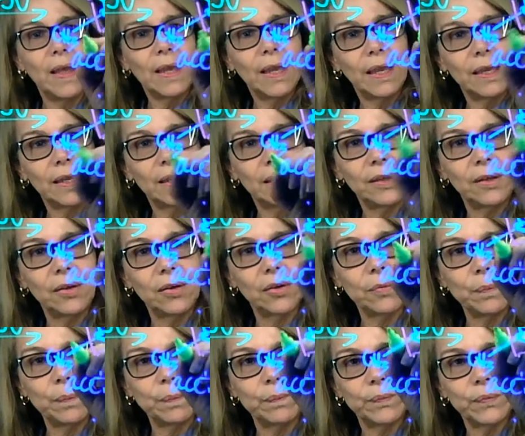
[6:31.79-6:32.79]
And
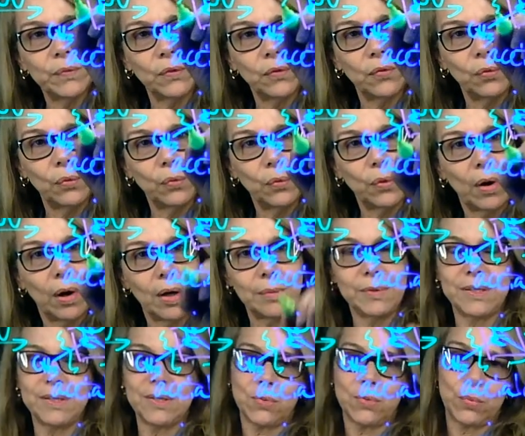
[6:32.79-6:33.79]
here, 2
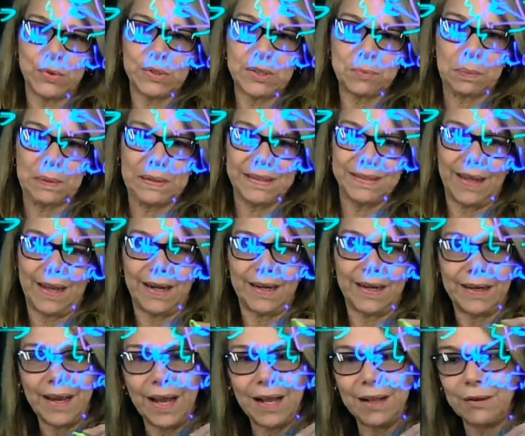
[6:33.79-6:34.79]
carbons, we split that in
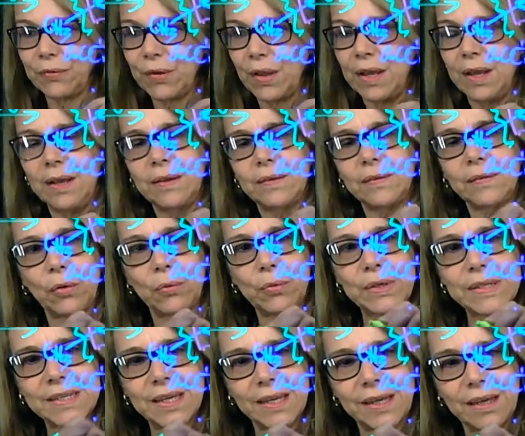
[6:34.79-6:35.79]
half. So we
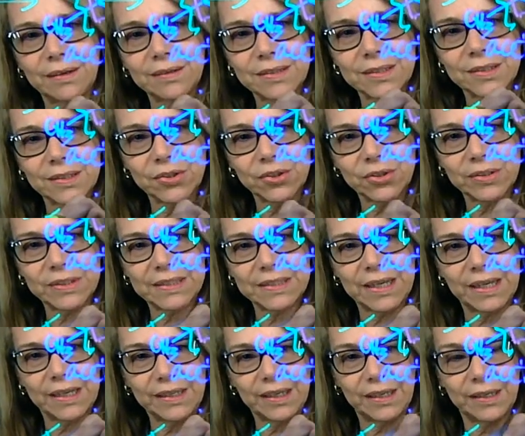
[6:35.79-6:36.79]
say oxidation
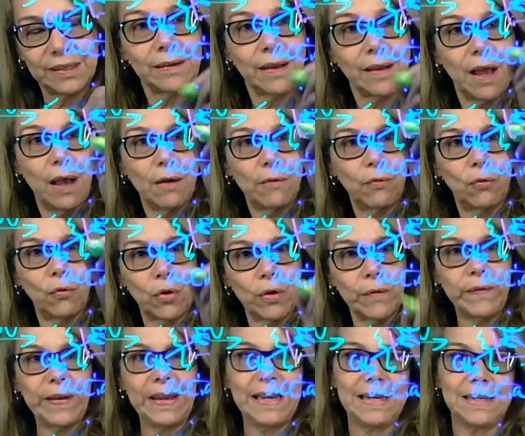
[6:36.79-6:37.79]
state is 4
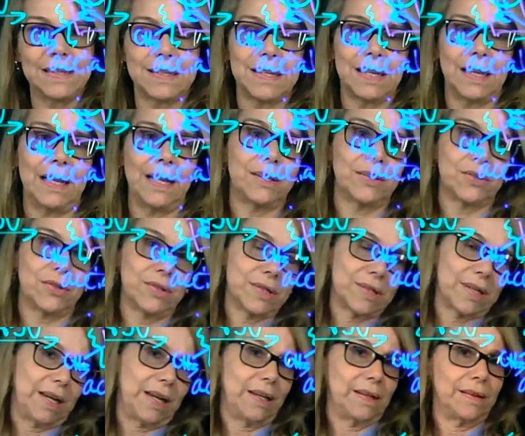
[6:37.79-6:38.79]
valence electrons,
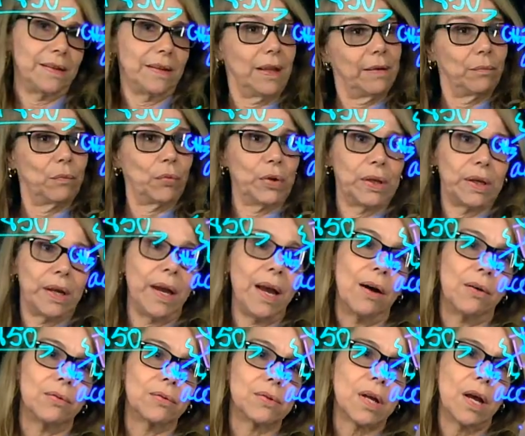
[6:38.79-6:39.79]
and then we
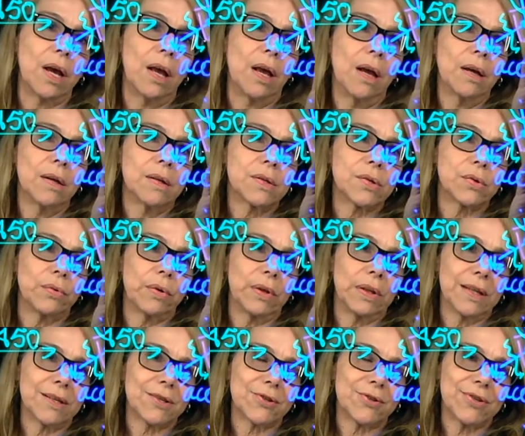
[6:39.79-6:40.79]
count 2
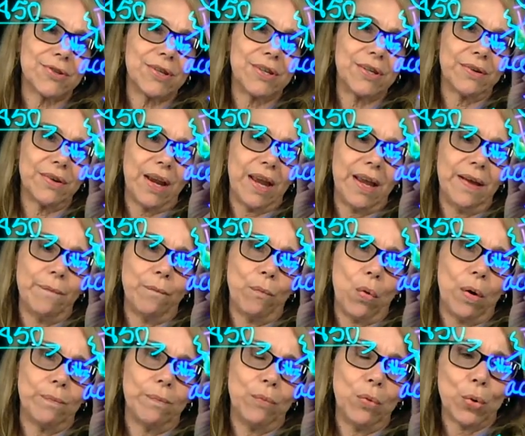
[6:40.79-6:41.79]
electrons here and
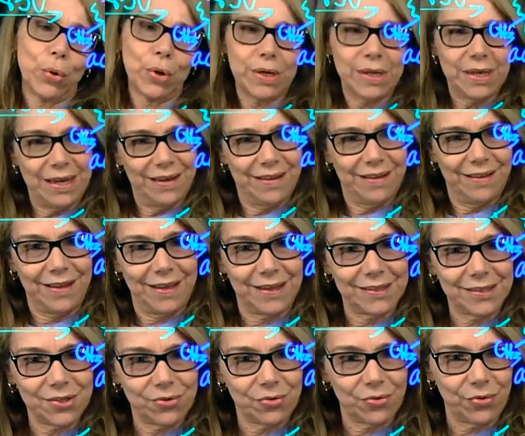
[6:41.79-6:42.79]
1 more,
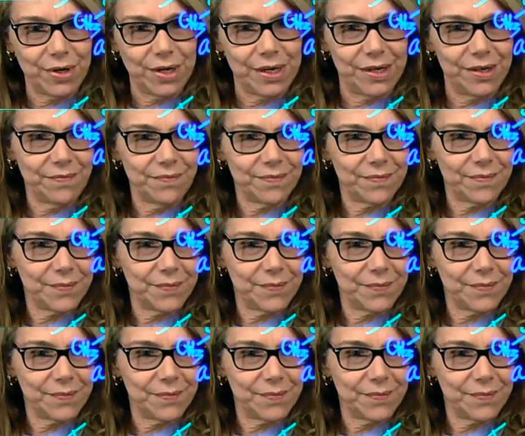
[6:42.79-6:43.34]
that's 3.